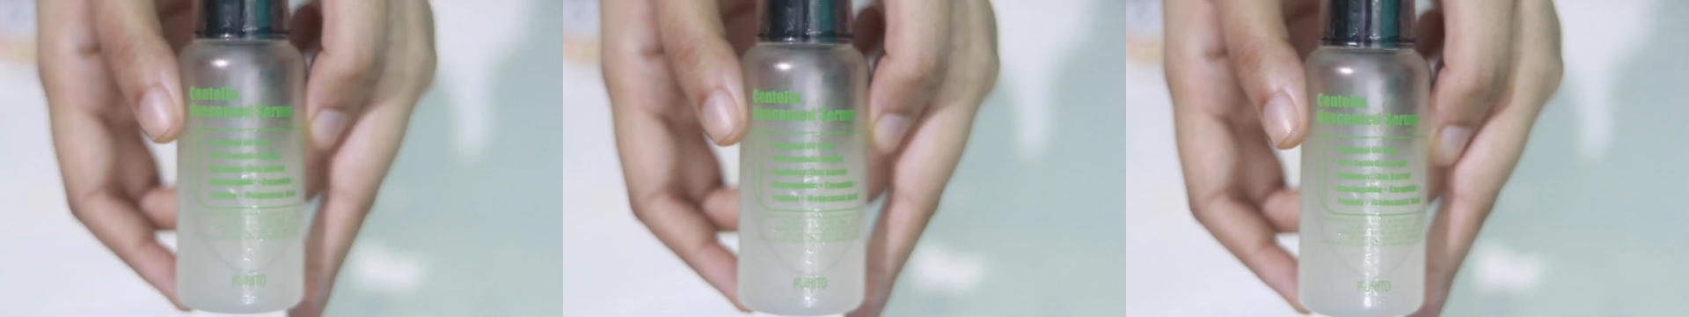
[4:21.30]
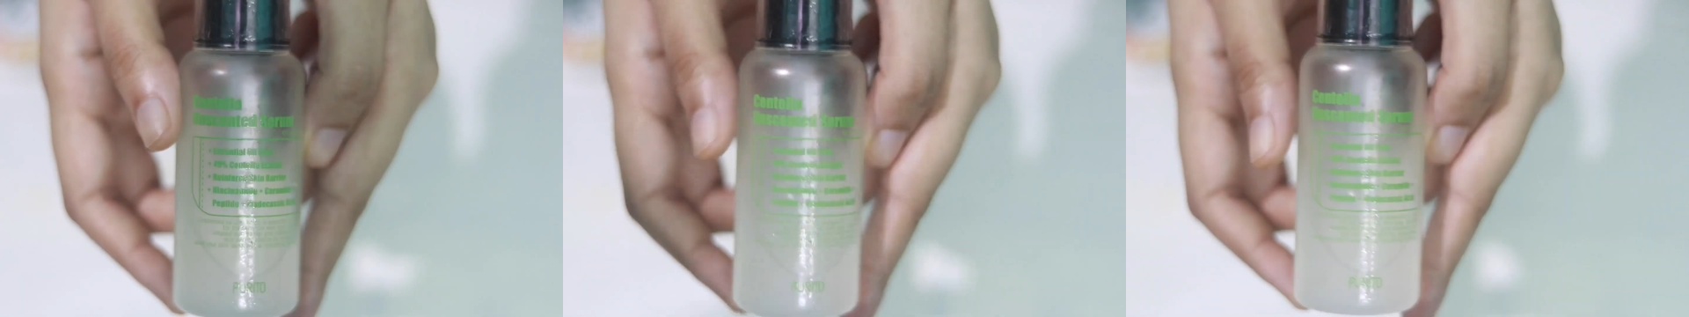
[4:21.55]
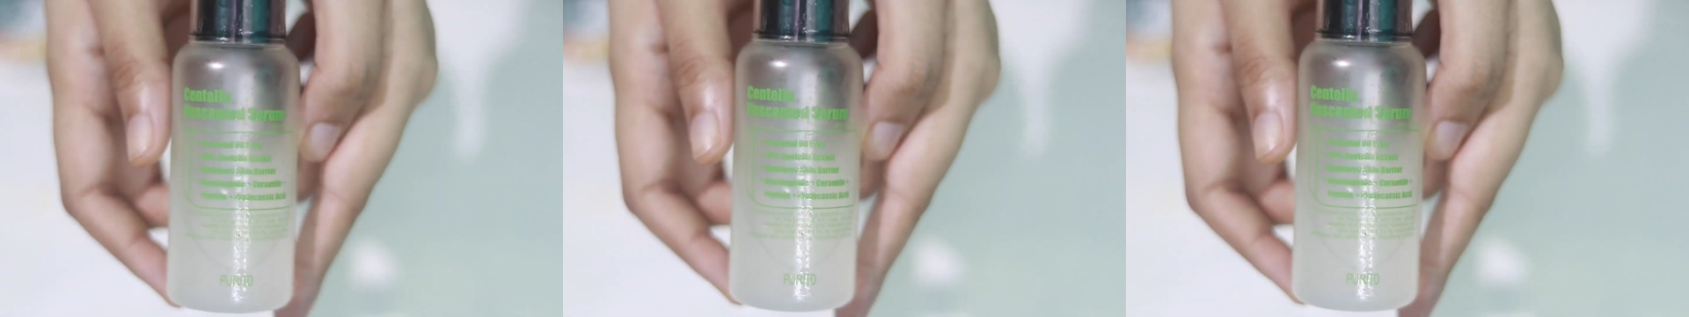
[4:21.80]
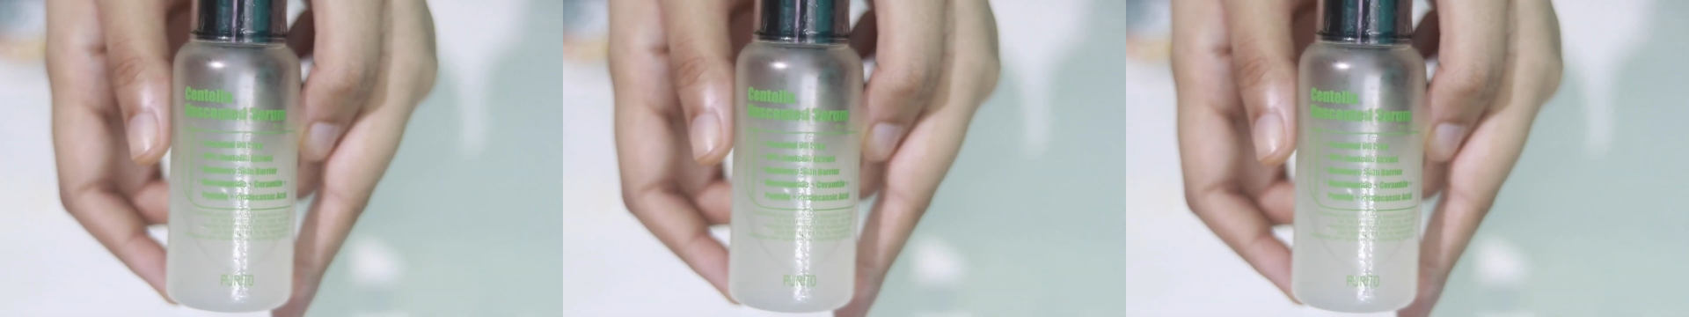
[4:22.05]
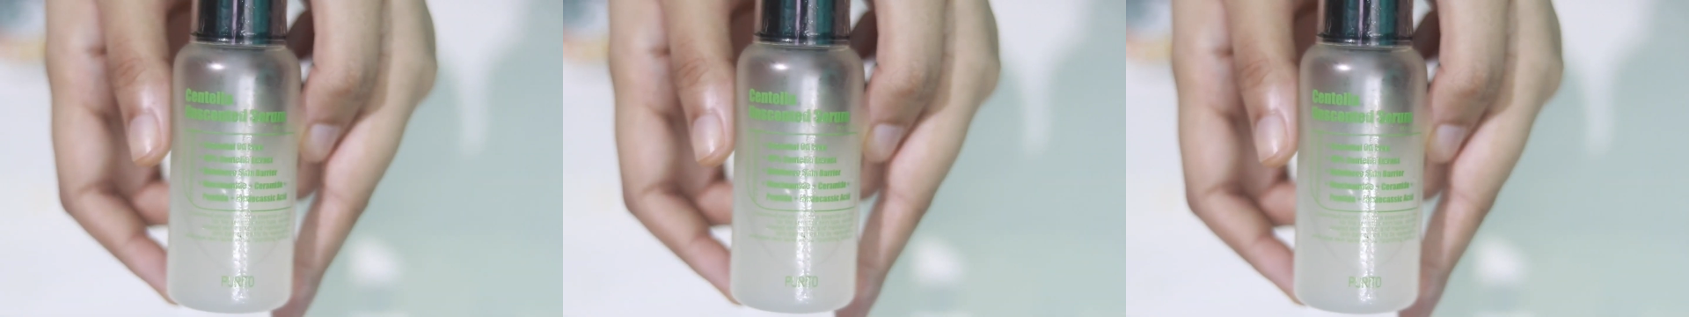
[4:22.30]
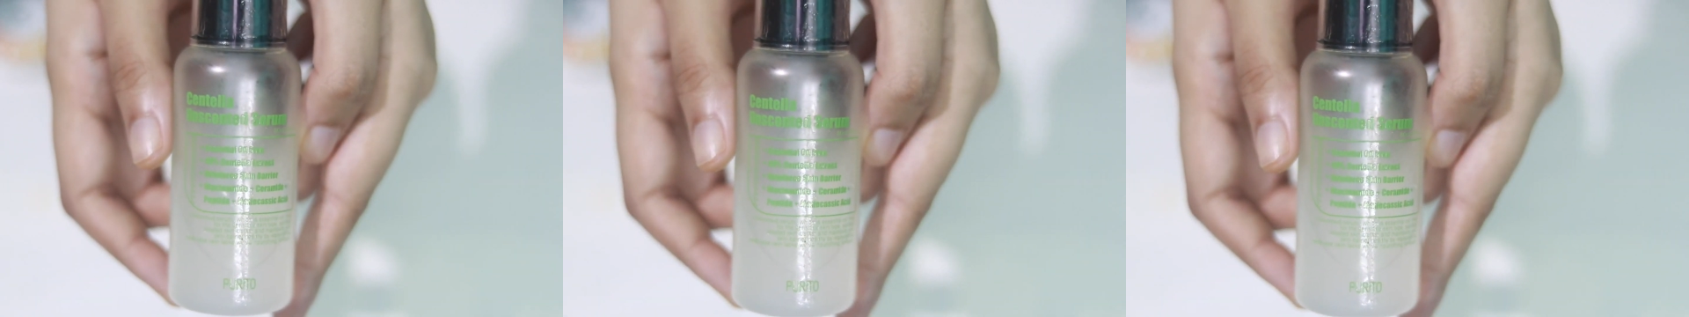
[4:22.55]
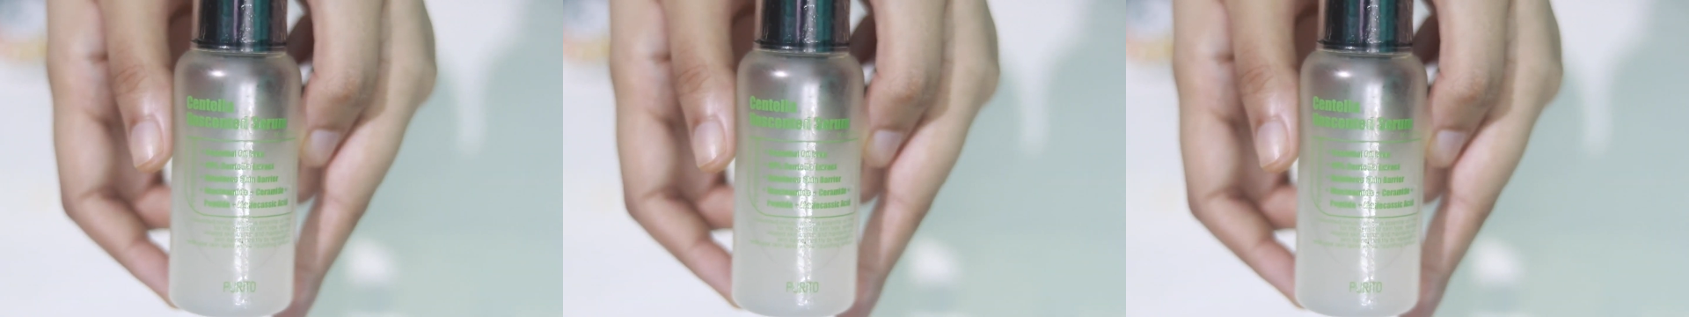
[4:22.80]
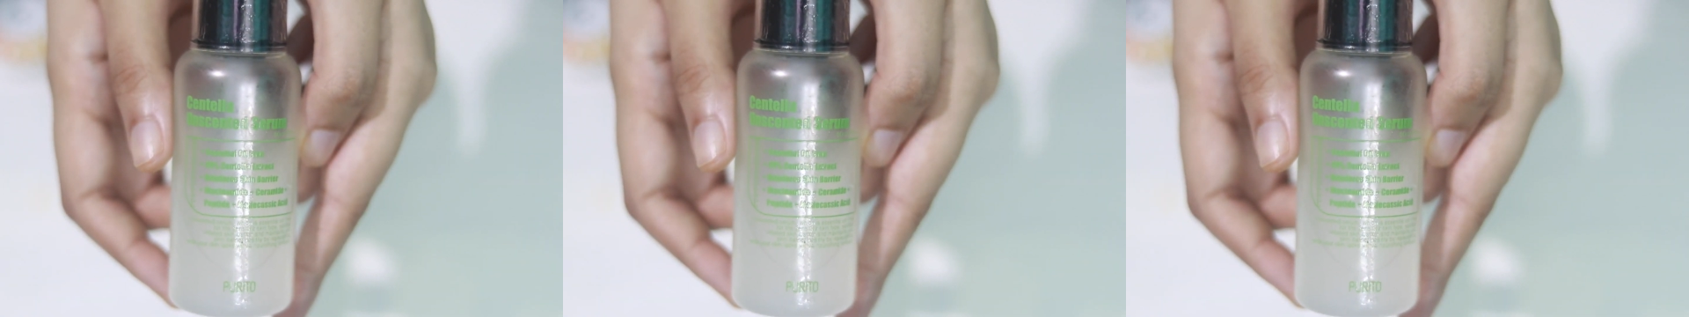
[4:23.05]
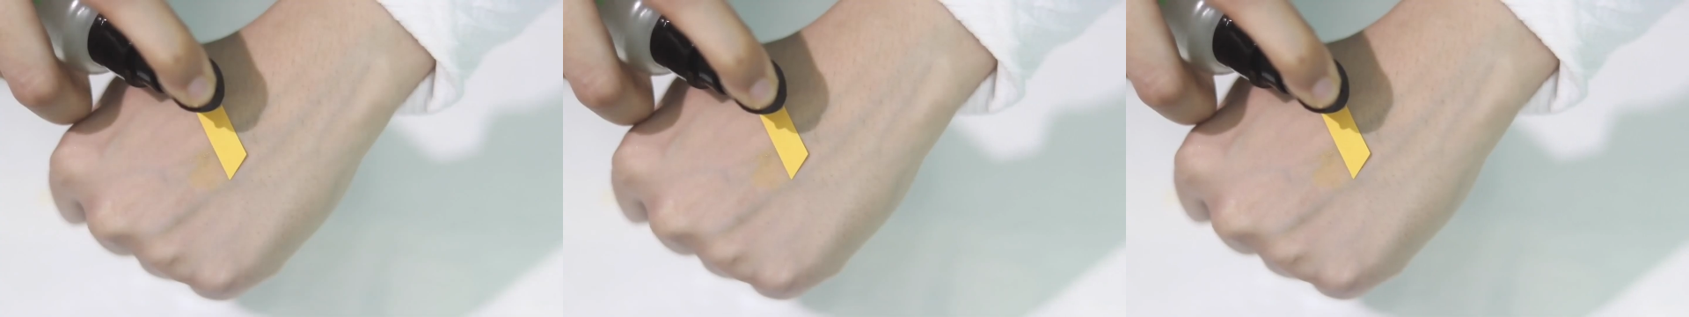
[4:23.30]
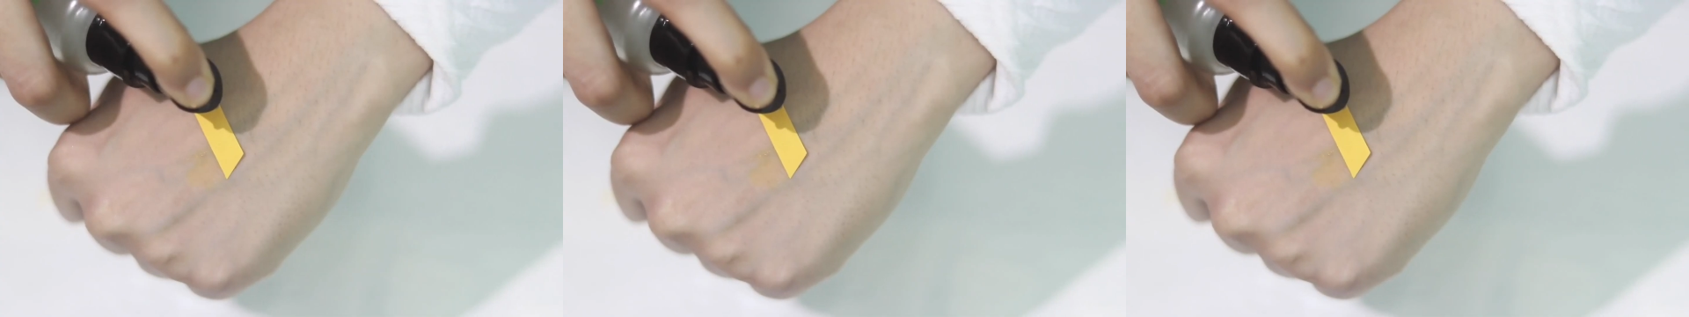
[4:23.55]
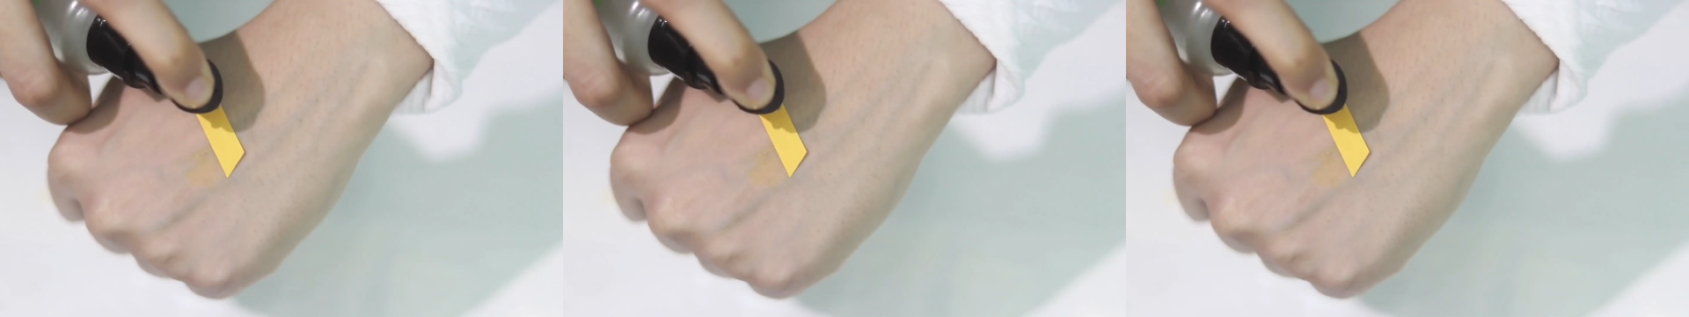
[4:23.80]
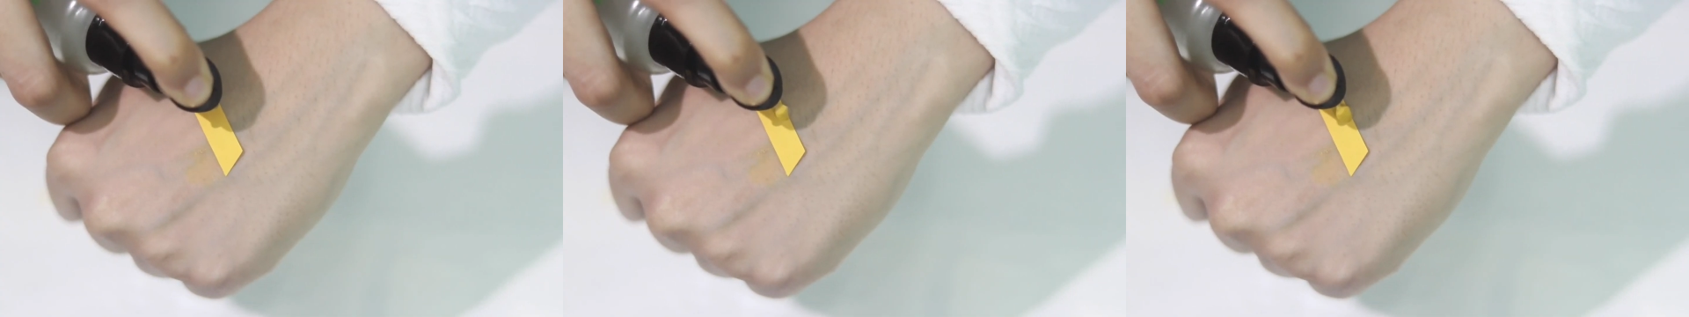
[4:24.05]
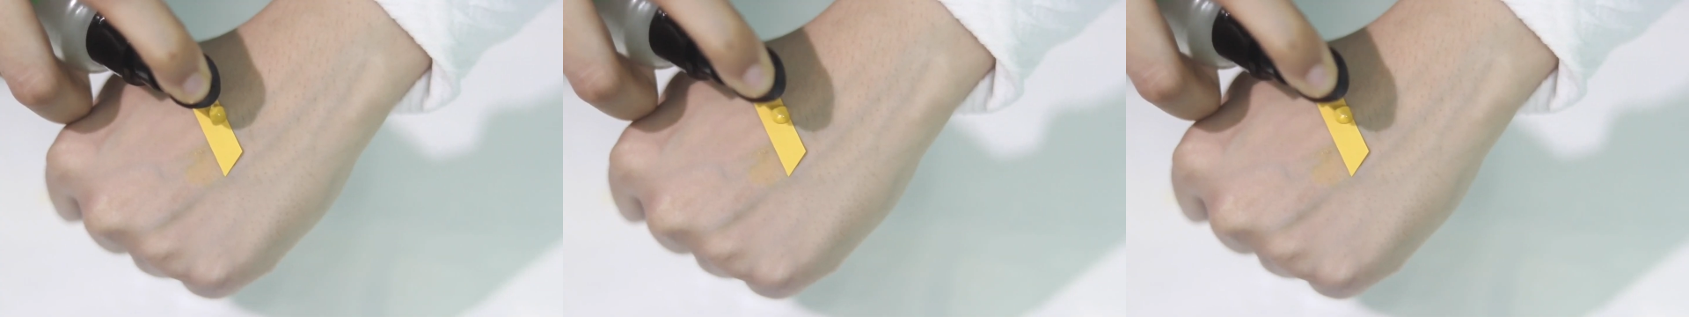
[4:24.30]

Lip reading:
(no speaker visible)